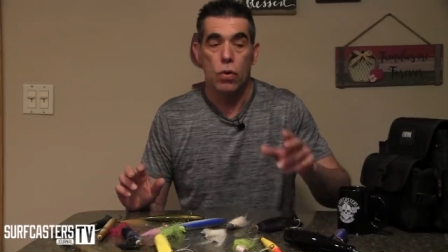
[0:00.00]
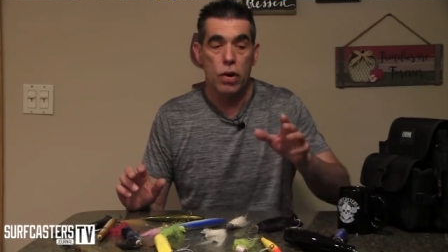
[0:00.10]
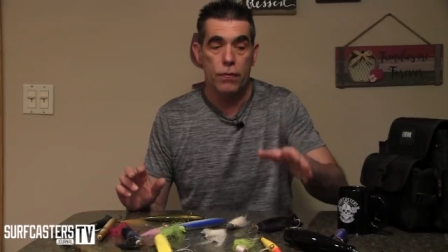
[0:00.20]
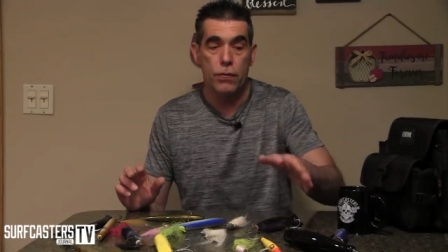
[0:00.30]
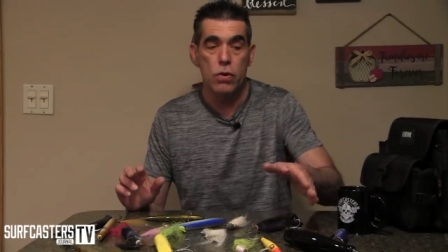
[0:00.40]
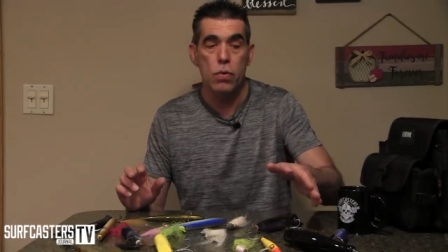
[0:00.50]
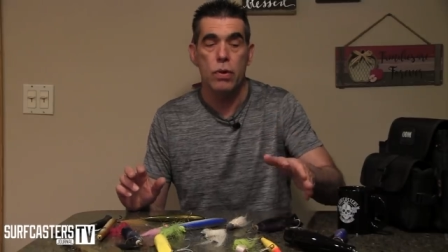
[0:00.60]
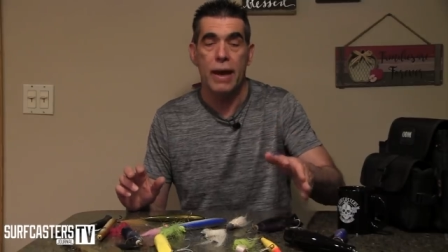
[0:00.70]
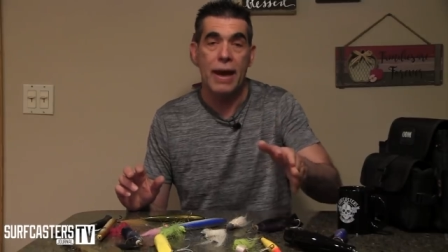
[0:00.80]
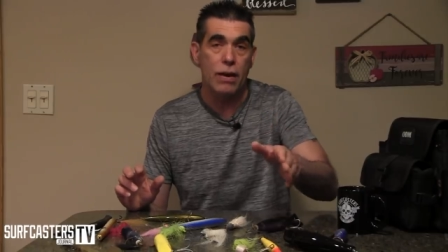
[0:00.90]
If you
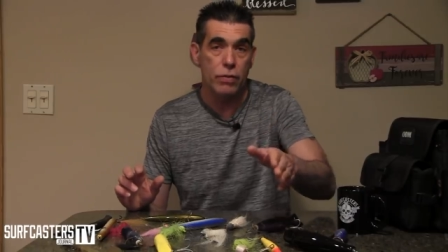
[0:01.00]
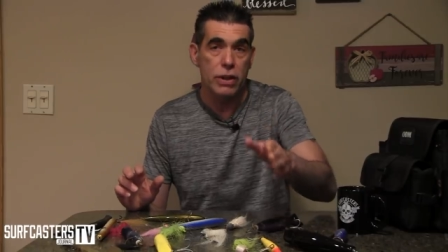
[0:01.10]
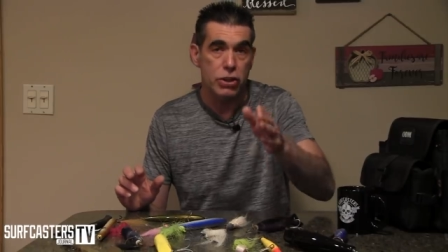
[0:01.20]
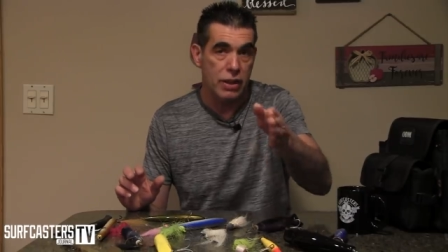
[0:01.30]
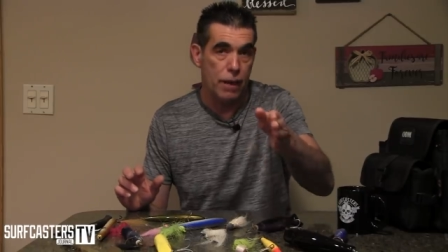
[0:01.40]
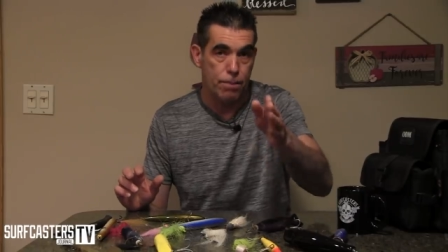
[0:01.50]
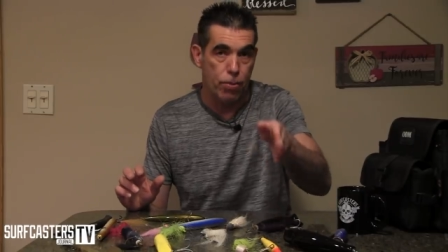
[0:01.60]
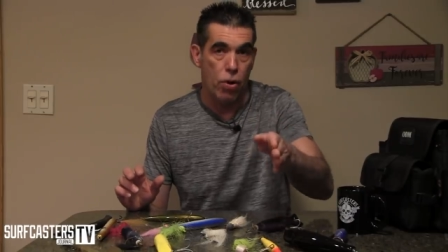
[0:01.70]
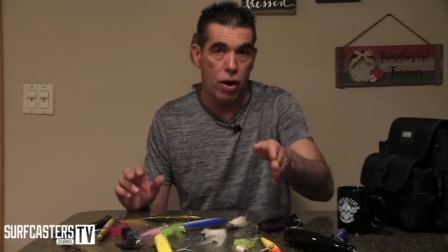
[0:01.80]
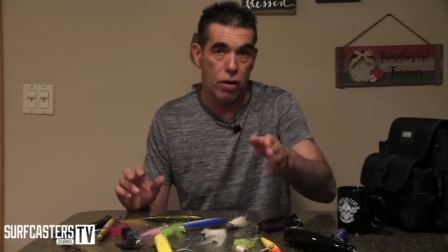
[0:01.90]
can't reach that
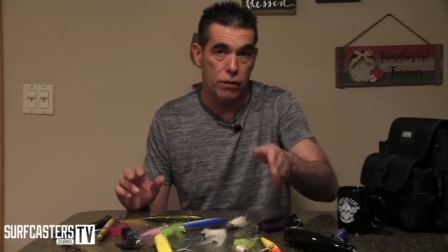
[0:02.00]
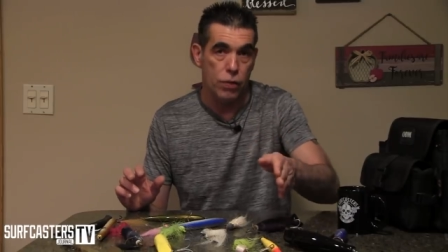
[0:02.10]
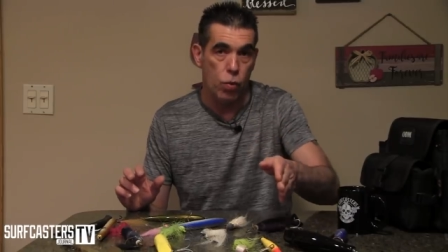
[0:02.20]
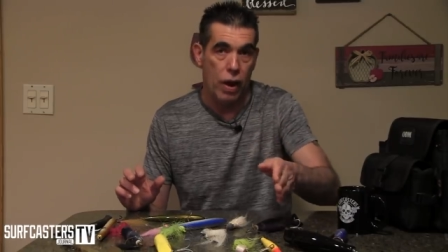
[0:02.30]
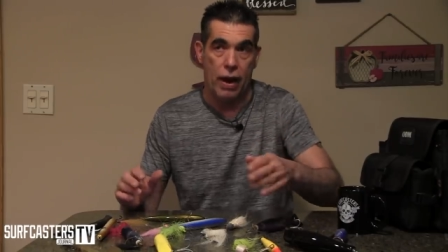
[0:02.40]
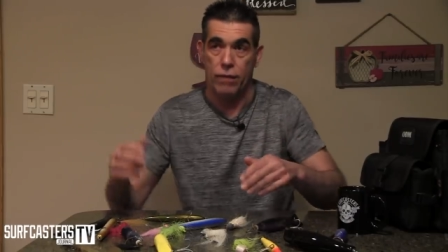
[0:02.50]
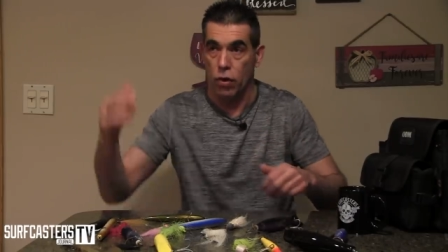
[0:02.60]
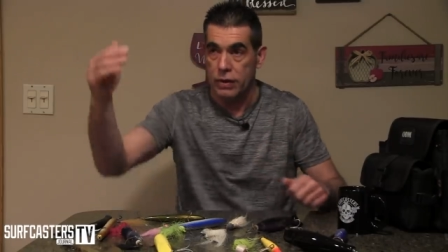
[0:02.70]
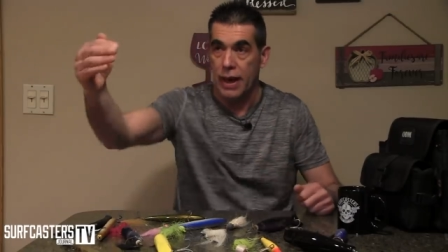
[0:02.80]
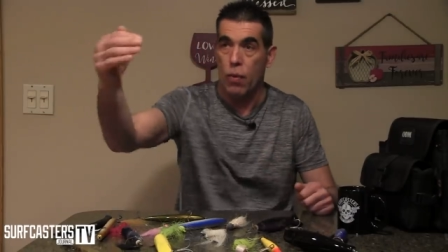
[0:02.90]
part of the wave
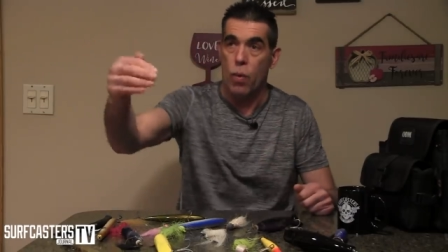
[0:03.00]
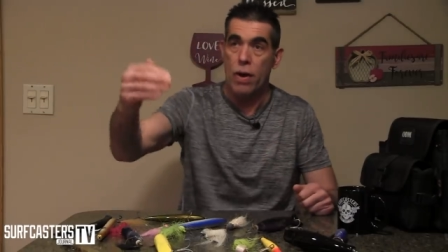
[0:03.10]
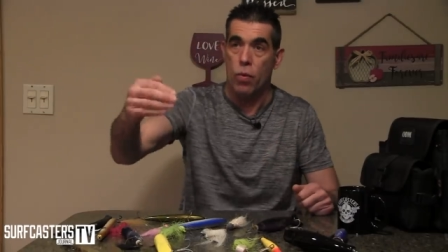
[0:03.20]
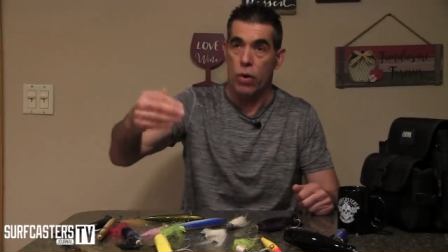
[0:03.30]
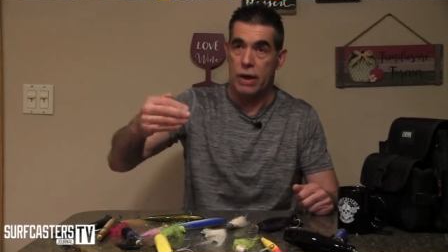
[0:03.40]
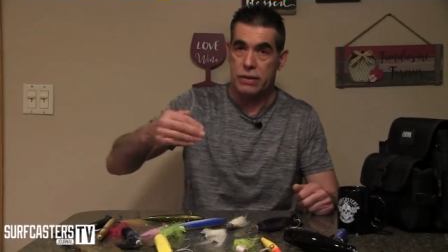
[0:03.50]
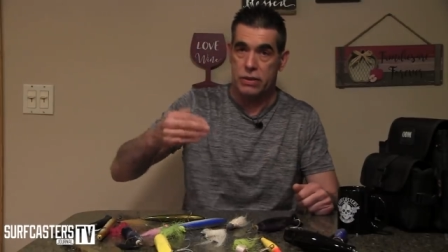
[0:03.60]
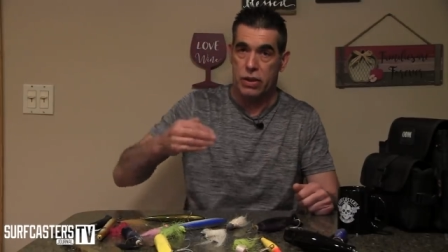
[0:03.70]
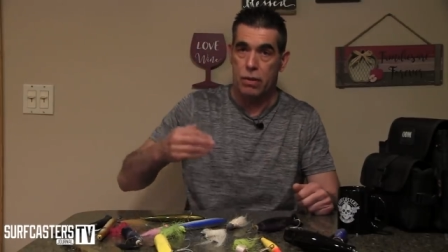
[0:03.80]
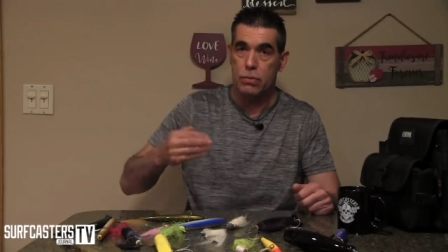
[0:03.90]
or that white water as
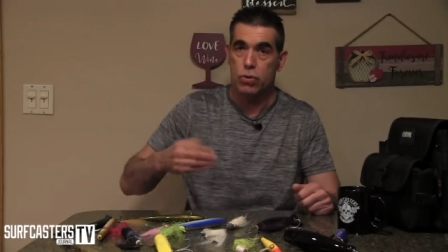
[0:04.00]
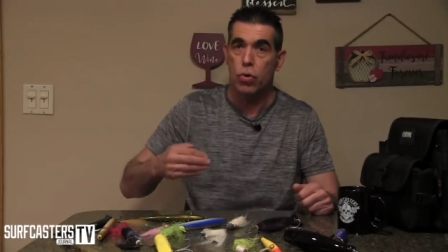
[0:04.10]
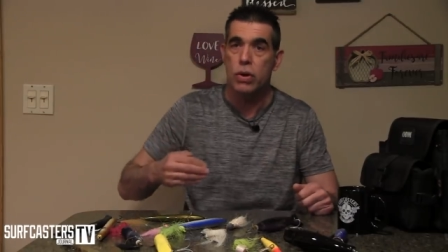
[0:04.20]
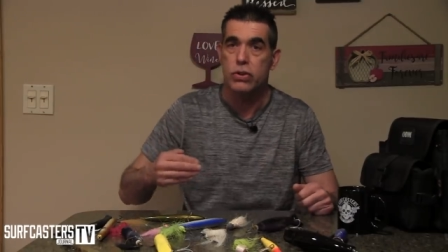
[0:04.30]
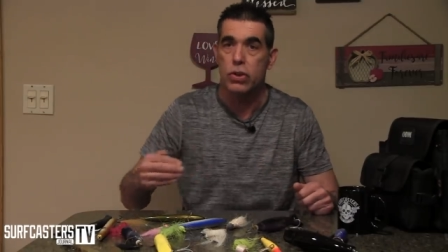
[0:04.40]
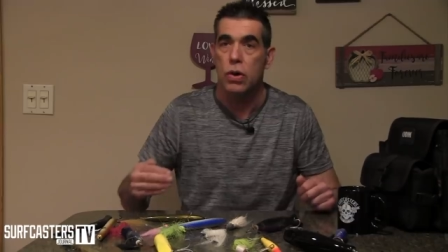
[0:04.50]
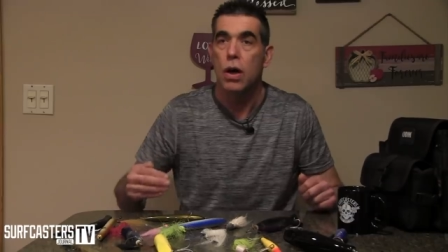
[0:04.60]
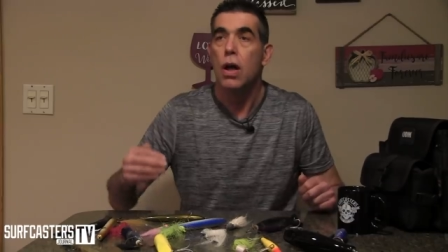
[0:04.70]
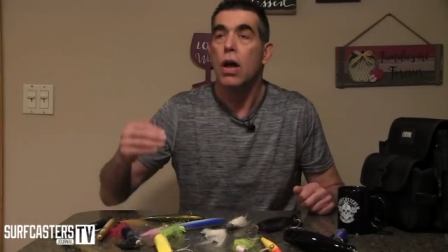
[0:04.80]
it's coming towards you,